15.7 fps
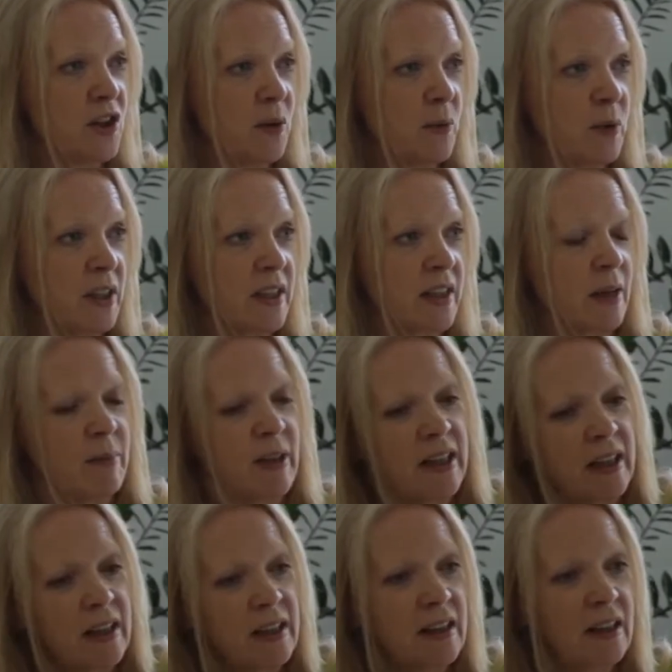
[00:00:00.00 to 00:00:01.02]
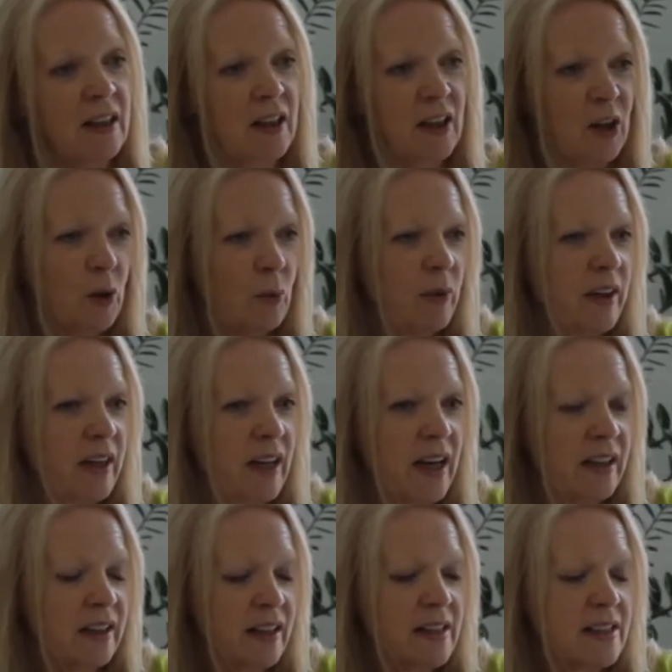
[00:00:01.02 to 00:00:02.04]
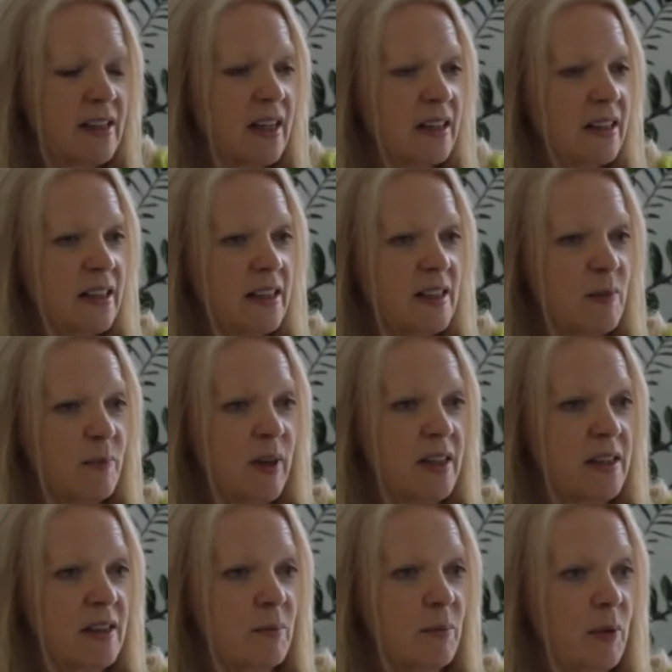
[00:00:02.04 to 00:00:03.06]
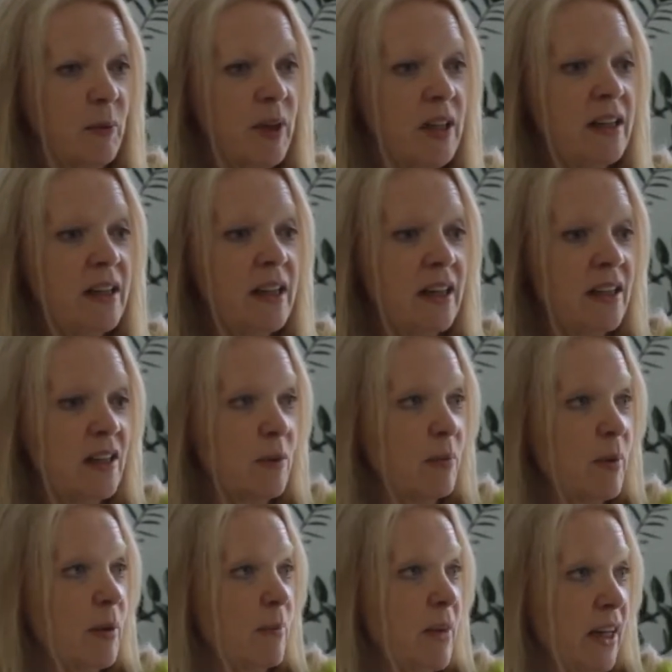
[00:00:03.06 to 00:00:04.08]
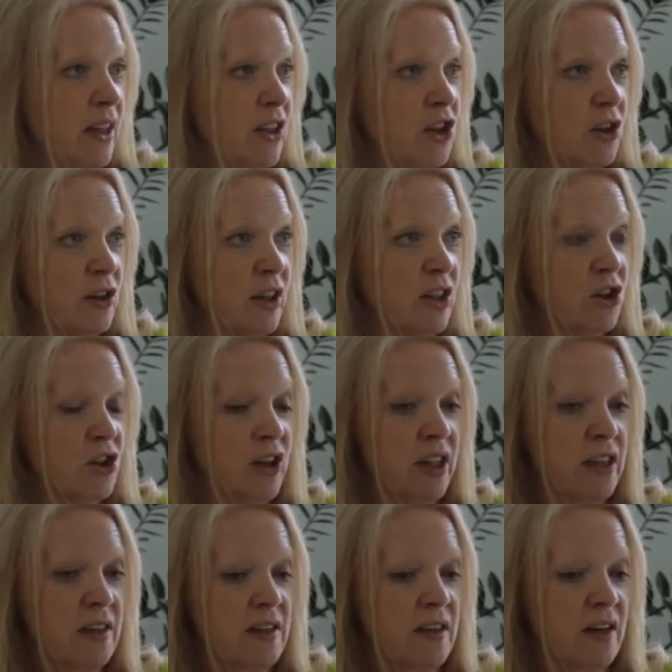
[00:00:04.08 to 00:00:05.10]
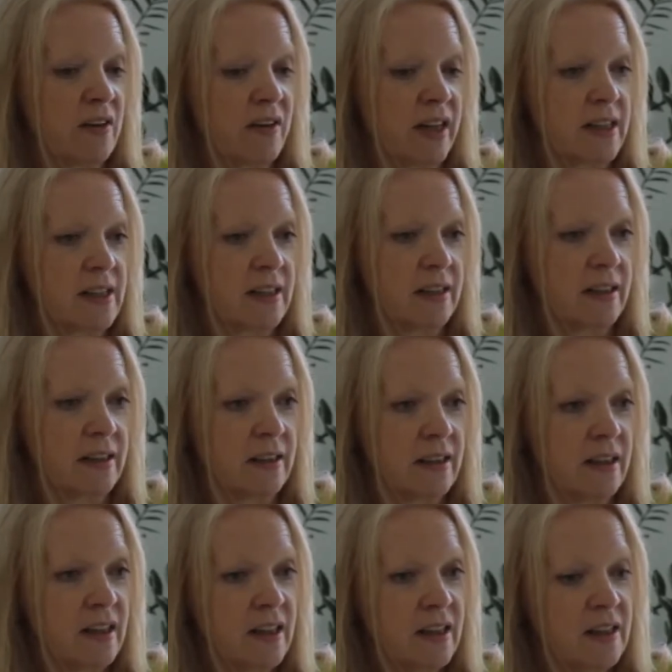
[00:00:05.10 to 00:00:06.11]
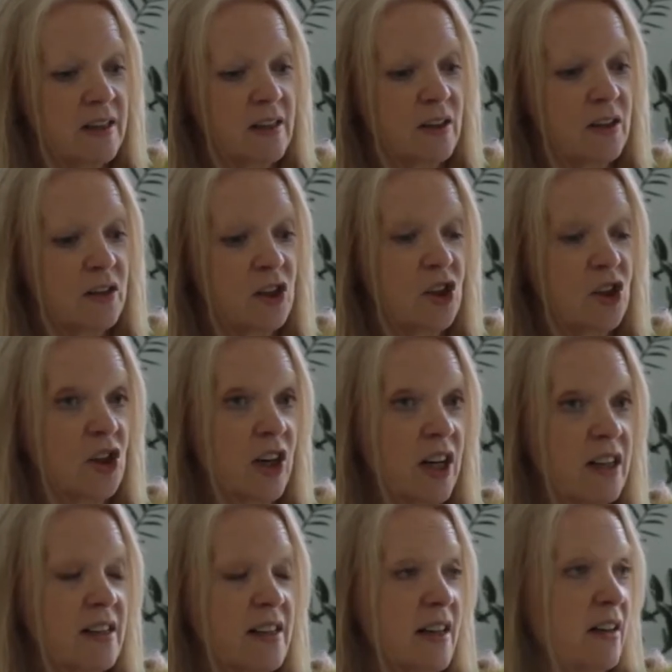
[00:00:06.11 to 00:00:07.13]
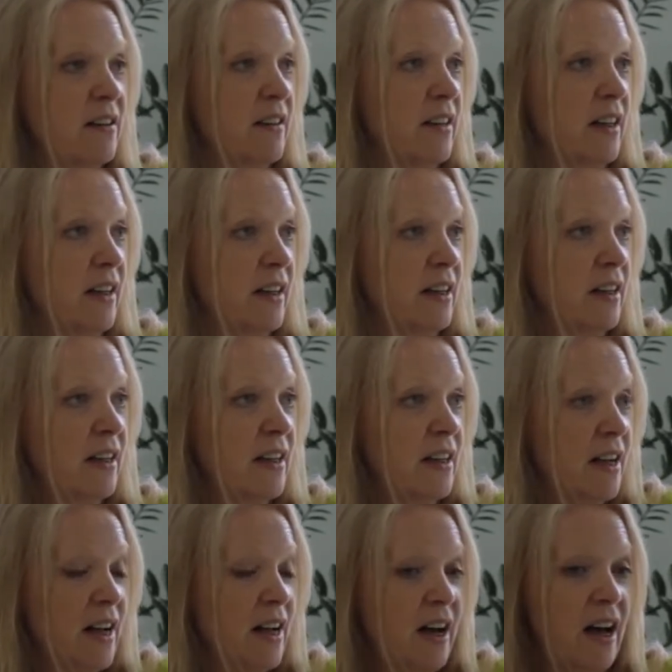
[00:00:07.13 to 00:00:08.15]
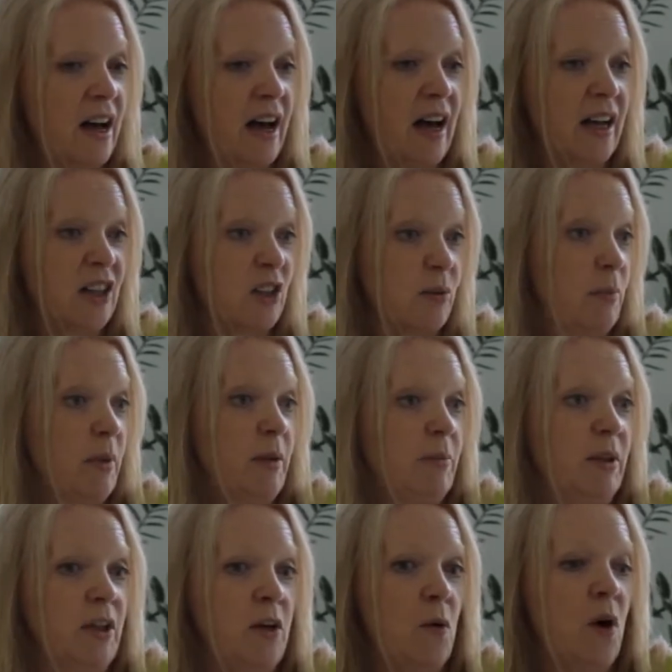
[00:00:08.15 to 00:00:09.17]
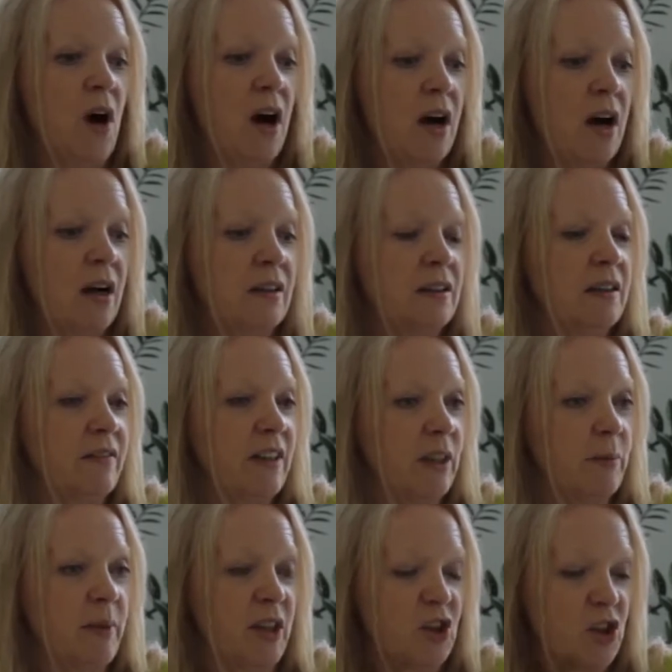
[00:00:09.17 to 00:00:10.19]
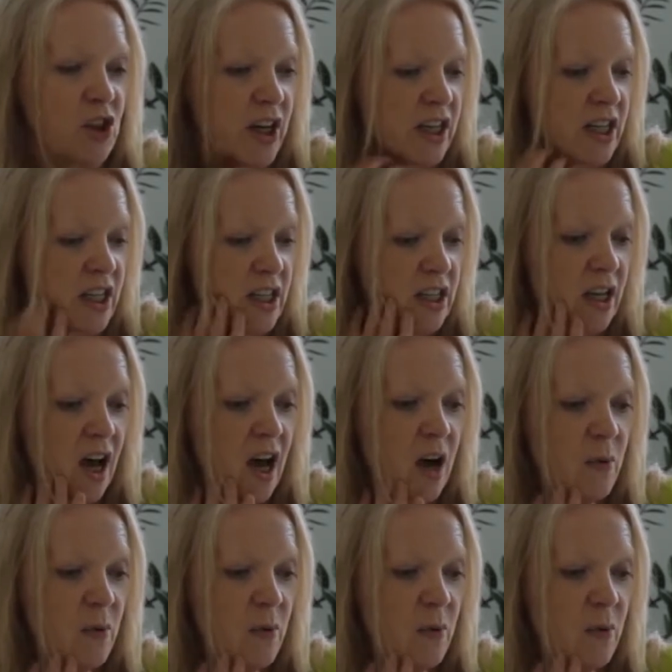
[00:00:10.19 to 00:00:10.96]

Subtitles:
at one time, and then it's kind of dissipated, but we need to be making sure our trainers are excellent. So to trainers out there, and to people who are developing trainers, I